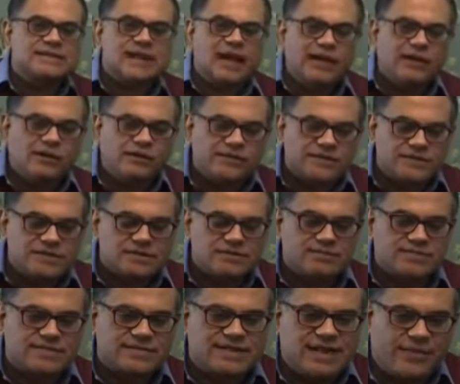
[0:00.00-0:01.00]
kind of
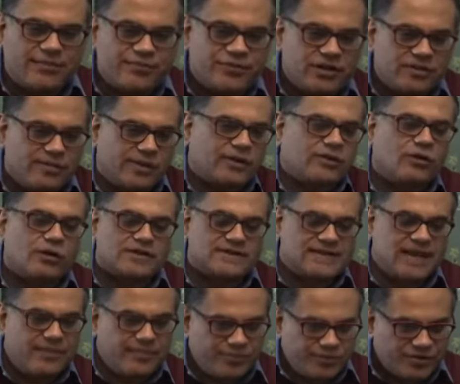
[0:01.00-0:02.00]
separate, but not
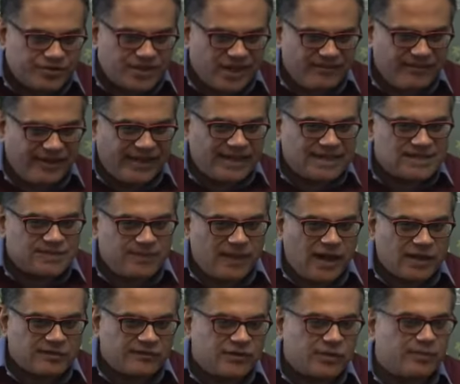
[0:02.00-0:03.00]
separate. I mean, it's
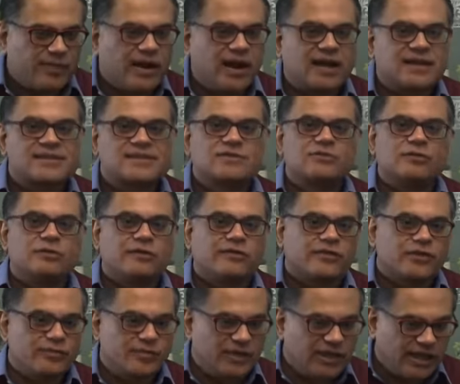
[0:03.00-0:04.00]
part of the Park School
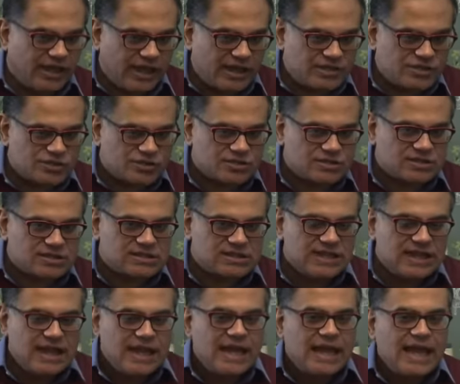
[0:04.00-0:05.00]
of Communications
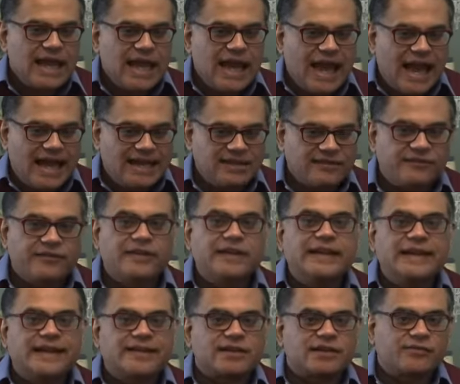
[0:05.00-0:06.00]
and
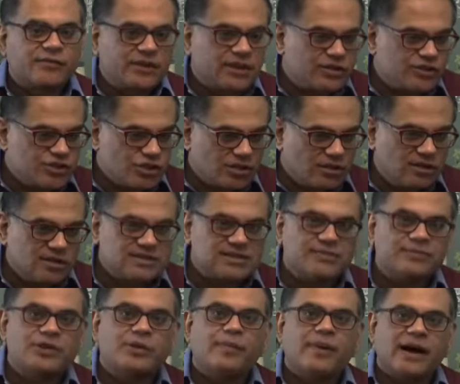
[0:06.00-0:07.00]
affiliated with the
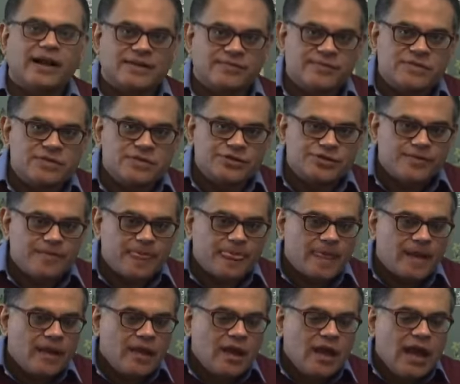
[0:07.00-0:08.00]
journalism department.
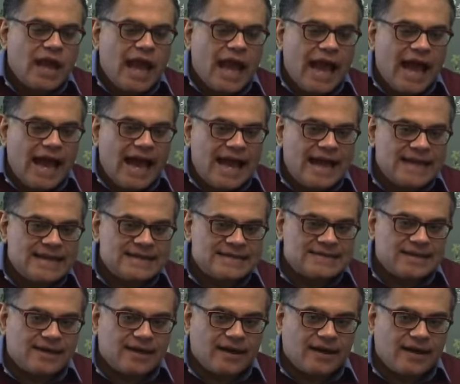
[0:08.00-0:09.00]
Mm-hmm.
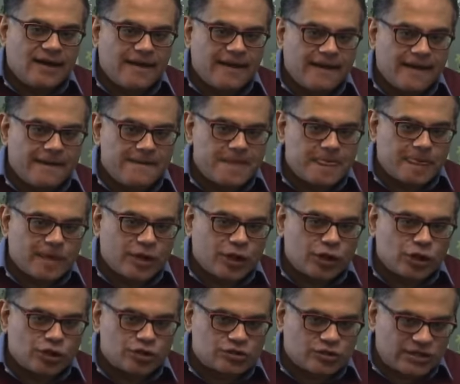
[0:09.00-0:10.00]
And, you
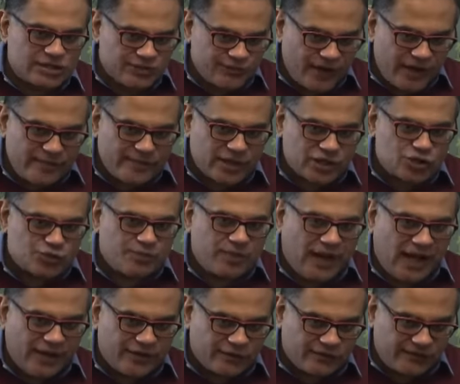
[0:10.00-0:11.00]
know, so it's very much
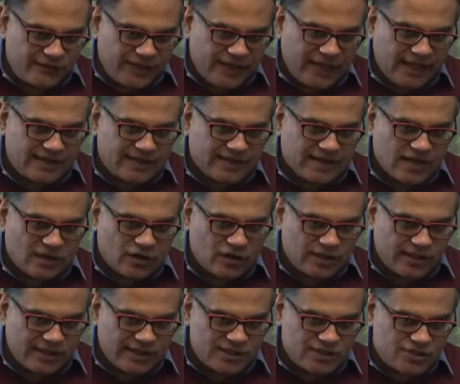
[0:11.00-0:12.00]
part of the Ithaca
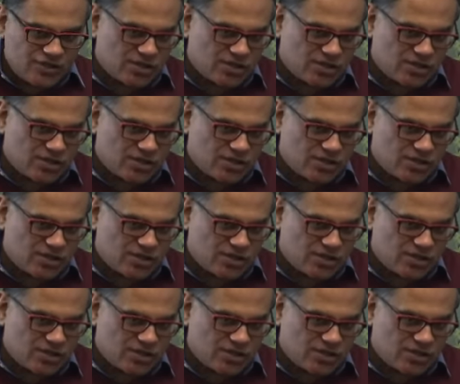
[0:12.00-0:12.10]
College